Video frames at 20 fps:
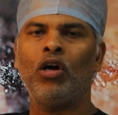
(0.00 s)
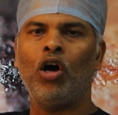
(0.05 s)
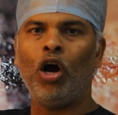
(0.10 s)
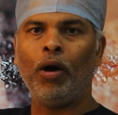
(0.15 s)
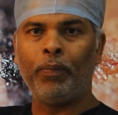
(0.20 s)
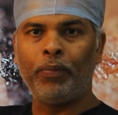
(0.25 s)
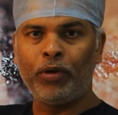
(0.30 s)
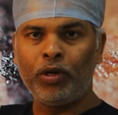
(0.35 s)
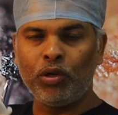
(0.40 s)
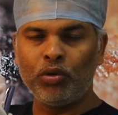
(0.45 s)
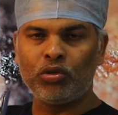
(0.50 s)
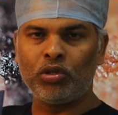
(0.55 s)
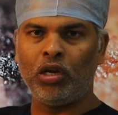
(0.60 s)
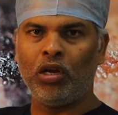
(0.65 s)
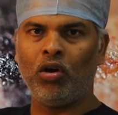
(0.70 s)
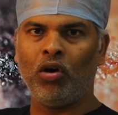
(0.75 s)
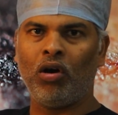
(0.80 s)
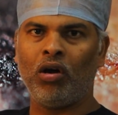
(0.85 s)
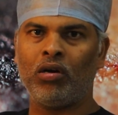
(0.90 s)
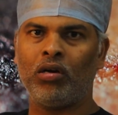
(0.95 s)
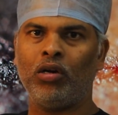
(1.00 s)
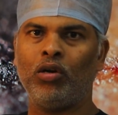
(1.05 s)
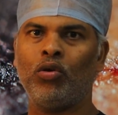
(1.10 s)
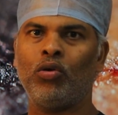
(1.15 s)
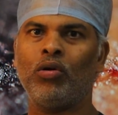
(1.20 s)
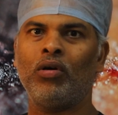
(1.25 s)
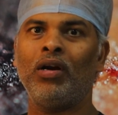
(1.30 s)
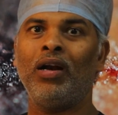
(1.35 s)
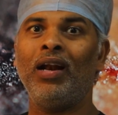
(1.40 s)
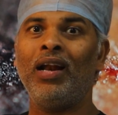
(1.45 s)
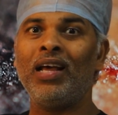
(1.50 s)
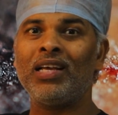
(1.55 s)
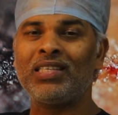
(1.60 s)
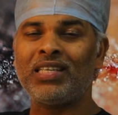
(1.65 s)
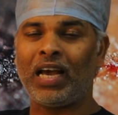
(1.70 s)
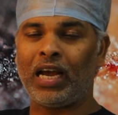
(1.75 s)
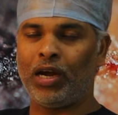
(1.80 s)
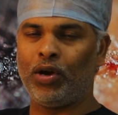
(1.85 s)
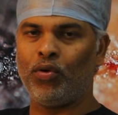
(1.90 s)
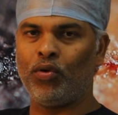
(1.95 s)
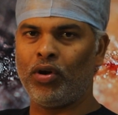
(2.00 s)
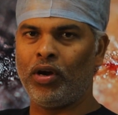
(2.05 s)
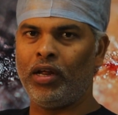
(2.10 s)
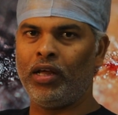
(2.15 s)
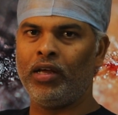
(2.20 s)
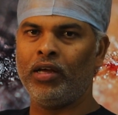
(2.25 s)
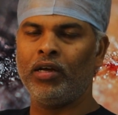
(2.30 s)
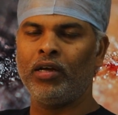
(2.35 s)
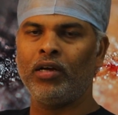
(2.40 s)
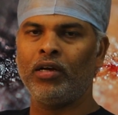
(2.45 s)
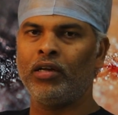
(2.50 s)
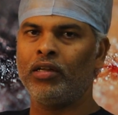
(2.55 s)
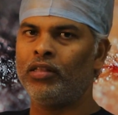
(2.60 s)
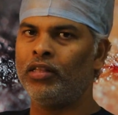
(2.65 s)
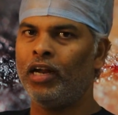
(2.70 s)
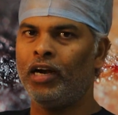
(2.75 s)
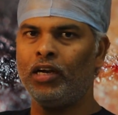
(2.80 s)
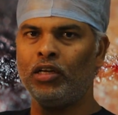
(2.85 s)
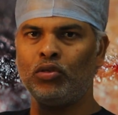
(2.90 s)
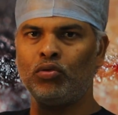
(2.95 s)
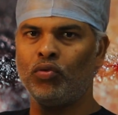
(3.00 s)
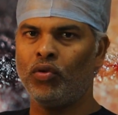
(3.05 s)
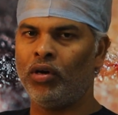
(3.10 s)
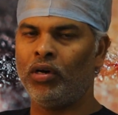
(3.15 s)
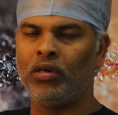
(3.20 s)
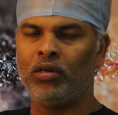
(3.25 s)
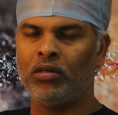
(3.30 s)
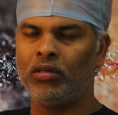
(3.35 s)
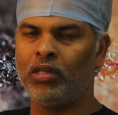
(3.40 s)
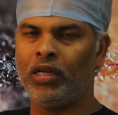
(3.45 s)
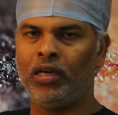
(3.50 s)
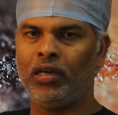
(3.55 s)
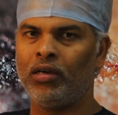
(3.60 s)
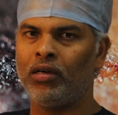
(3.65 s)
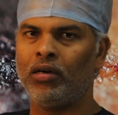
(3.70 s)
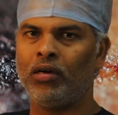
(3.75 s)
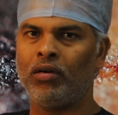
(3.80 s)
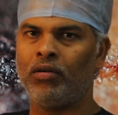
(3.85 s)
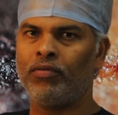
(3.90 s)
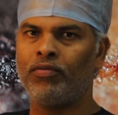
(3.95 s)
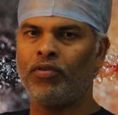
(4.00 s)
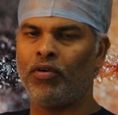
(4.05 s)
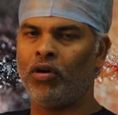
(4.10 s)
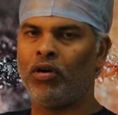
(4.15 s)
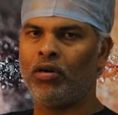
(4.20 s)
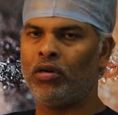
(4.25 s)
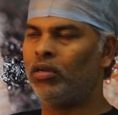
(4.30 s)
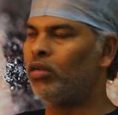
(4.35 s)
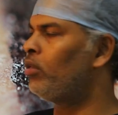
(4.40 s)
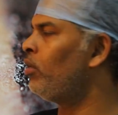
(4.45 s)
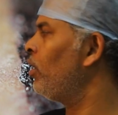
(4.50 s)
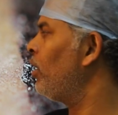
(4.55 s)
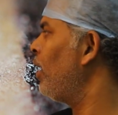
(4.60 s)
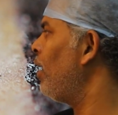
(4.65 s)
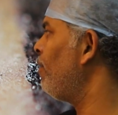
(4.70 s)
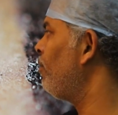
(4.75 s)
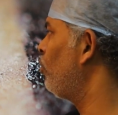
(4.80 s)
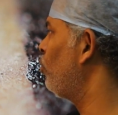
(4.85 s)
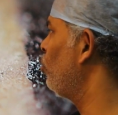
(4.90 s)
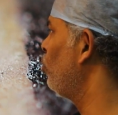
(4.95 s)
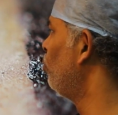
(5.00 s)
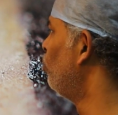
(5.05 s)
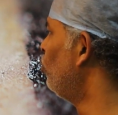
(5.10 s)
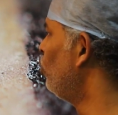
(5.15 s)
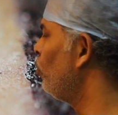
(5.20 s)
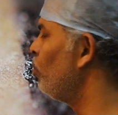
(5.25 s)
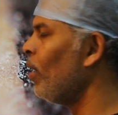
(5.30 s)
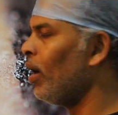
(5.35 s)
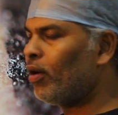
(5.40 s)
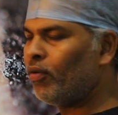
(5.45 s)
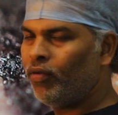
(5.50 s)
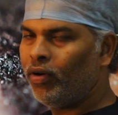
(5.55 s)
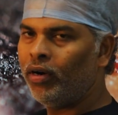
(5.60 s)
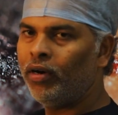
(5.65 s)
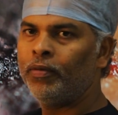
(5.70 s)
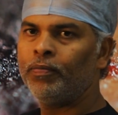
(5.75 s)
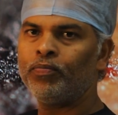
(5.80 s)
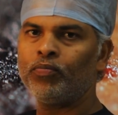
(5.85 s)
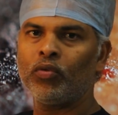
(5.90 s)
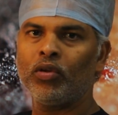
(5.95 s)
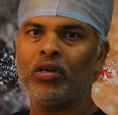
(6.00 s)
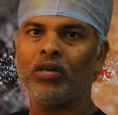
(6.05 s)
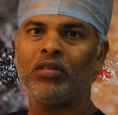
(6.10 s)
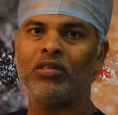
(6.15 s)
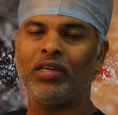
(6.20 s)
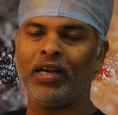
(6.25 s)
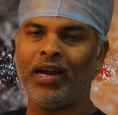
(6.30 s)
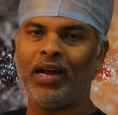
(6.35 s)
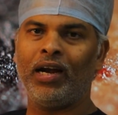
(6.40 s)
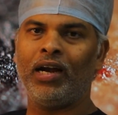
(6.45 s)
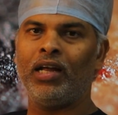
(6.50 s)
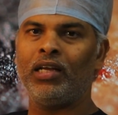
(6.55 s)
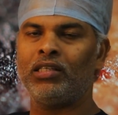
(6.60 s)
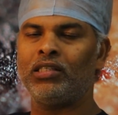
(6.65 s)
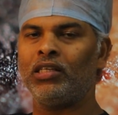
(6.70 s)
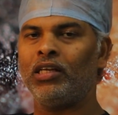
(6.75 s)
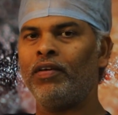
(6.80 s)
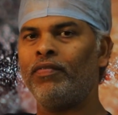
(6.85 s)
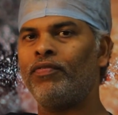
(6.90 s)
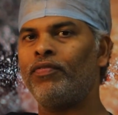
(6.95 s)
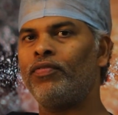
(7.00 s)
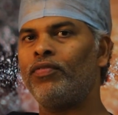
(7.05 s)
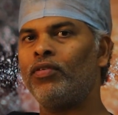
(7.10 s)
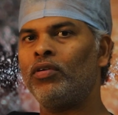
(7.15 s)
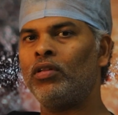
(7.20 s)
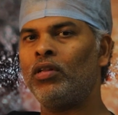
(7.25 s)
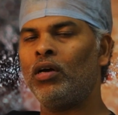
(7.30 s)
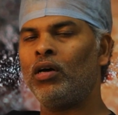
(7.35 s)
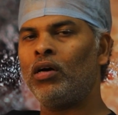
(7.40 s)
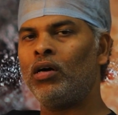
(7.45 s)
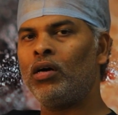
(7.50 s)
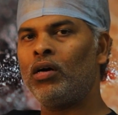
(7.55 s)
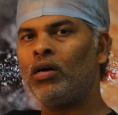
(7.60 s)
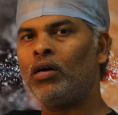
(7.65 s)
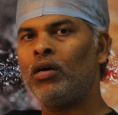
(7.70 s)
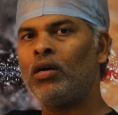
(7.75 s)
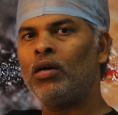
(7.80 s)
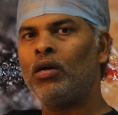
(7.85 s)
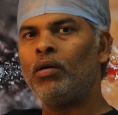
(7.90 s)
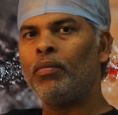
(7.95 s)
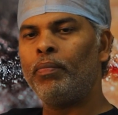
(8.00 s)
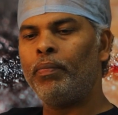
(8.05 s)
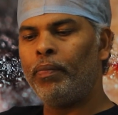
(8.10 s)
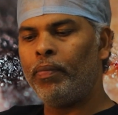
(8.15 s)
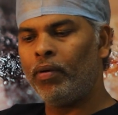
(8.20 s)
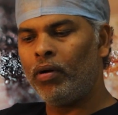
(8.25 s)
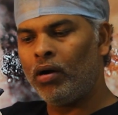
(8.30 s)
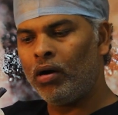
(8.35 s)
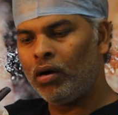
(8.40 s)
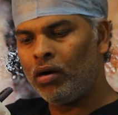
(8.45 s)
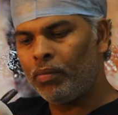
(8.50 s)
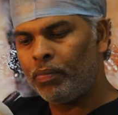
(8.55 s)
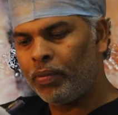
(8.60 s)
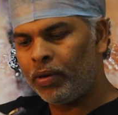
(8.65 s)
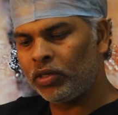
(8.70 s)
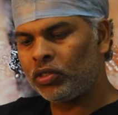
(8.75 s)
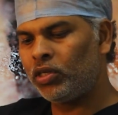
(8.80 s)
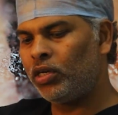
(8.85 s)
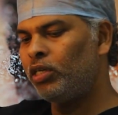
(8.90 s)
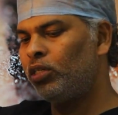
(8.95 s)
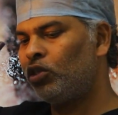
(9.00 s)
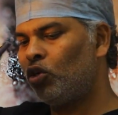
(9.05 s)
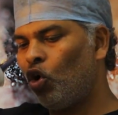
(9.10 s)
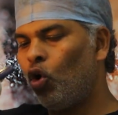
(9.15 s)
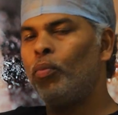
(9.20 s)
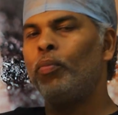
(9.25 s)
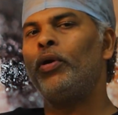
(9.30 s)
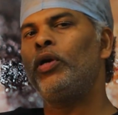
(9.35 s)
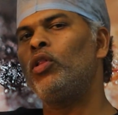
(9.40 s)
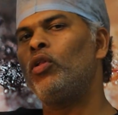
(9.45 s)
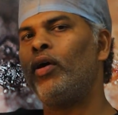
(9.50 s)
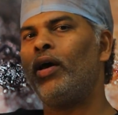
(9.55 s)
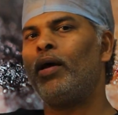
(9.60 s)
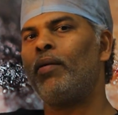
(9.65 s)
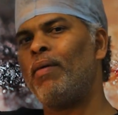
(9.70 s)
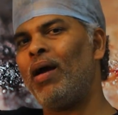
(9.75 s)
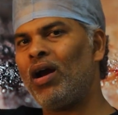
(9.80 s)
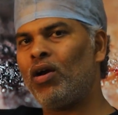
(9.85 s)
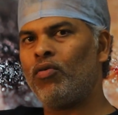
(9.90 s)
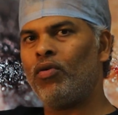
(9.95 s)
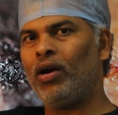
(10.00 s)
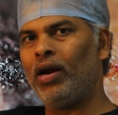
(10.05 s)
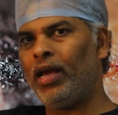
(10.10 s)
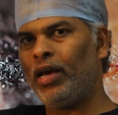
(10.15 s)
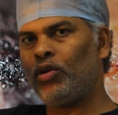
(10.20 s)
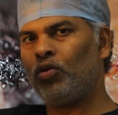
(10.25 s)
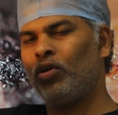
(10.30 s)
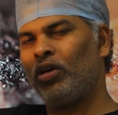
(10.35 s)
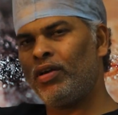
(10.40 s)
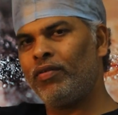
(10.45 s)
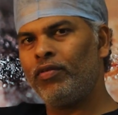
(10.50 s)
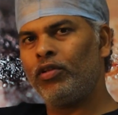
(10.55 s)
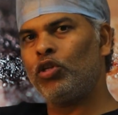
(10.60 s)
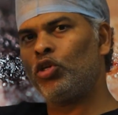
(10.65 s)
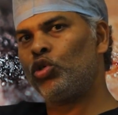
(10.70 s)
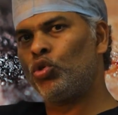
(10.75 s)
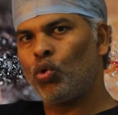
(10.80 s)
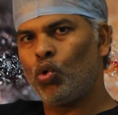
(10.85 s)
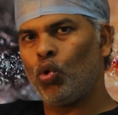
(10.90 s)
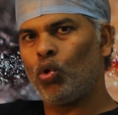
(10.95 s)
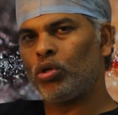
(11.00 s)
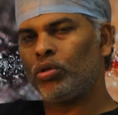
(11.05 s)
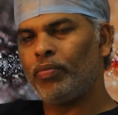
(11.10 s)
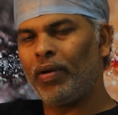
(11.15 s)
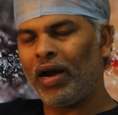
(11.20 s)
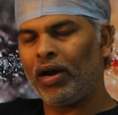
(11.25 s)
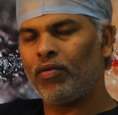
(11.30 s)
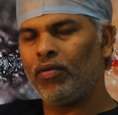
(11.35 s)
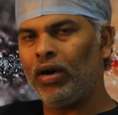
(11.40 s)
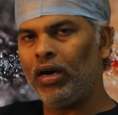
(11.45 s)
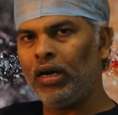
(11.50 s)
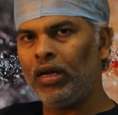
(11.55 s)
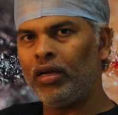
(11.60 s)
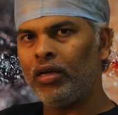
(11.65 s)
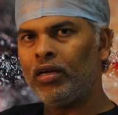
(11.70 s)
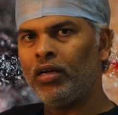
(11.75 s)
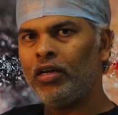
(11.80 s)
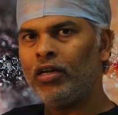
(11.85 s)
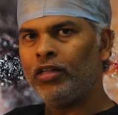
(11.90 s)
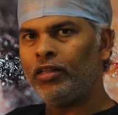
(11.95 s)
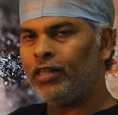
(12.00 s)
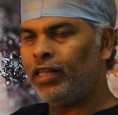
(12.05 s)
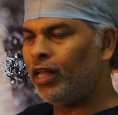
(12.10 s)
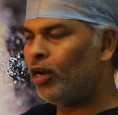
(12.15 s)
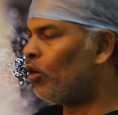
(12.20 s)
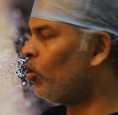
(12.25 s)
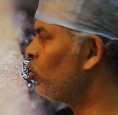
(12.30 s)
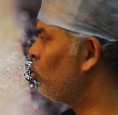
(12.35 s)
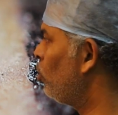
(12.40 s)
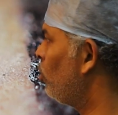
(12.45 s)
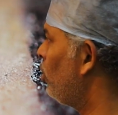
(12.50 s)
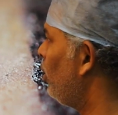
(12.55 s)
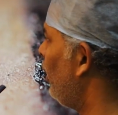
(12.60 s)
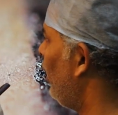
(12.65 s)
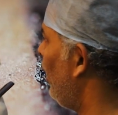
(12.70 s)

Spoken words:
obtusely or less acutely. That is one thing for the graft to move backward. Second is, if the person is combing the hair backward, like giving the strokes backwardly, then also the